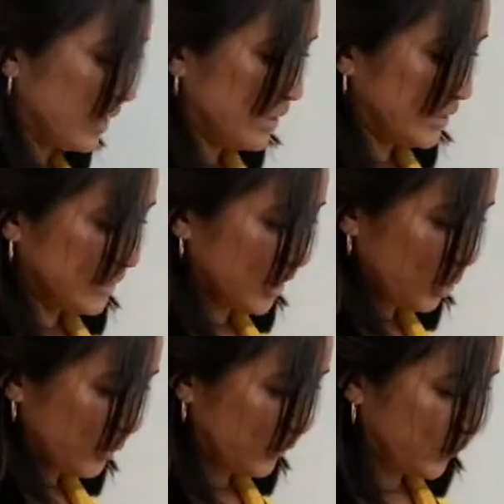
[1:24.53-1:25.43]
So
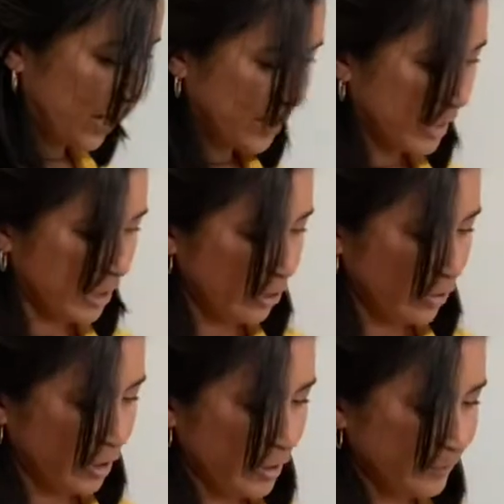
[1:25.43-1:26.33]
we've got
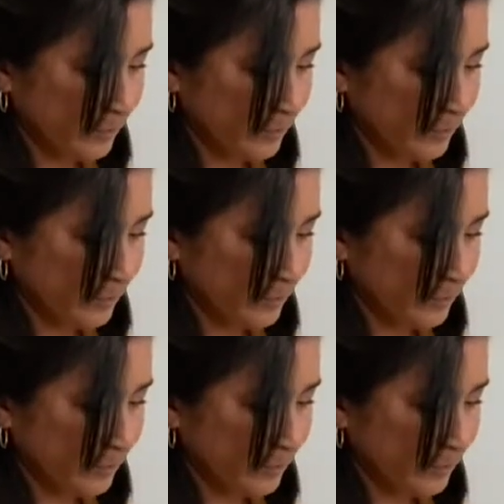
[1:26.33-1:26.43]
our